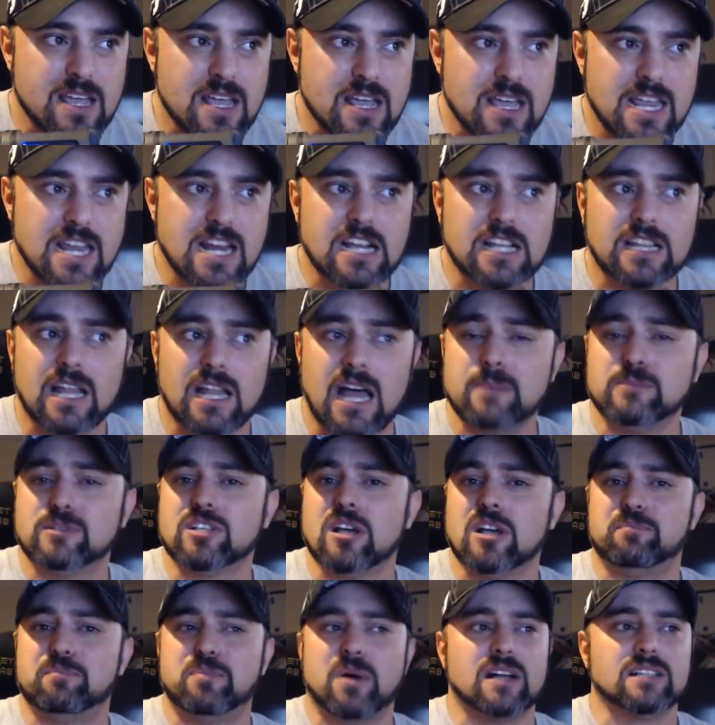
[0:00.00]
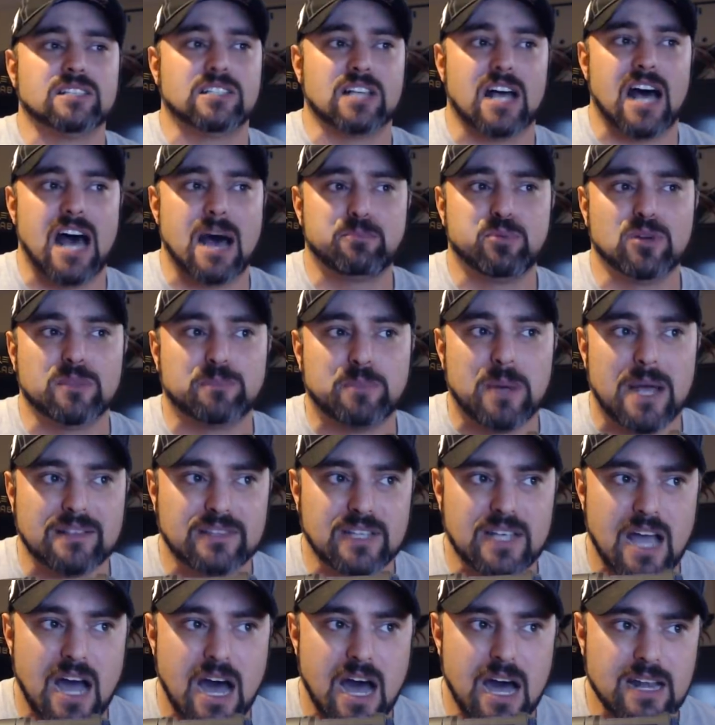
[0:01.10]
He climbs up on top with
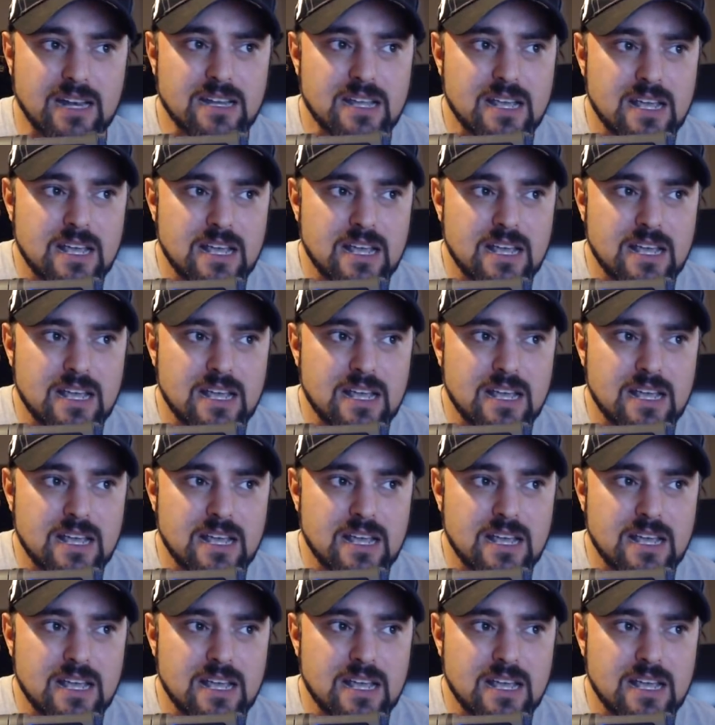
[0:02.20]
Pentagon.